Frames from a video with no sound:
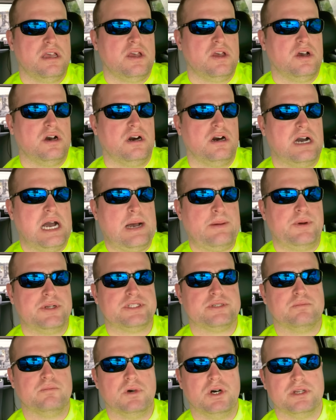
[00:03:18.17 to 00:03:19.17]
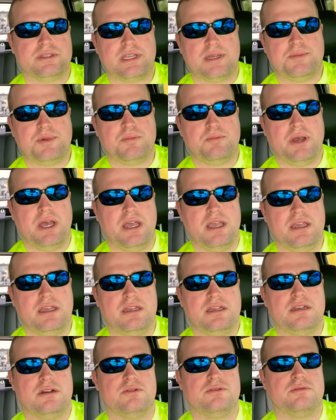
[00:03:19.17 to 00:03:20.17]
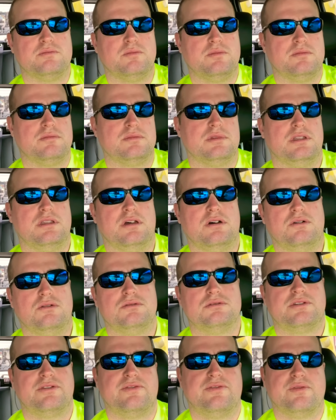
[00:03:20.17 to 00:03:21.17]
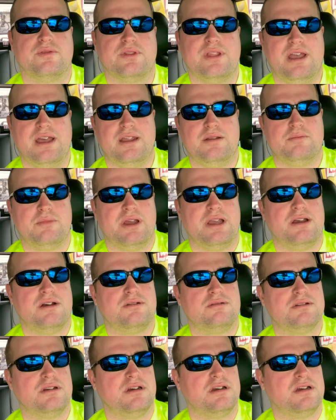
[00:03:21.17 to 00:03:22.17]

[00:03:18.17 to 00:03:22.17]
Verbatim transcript: uh, how much a month I'd be paying on the, the loans for that amount.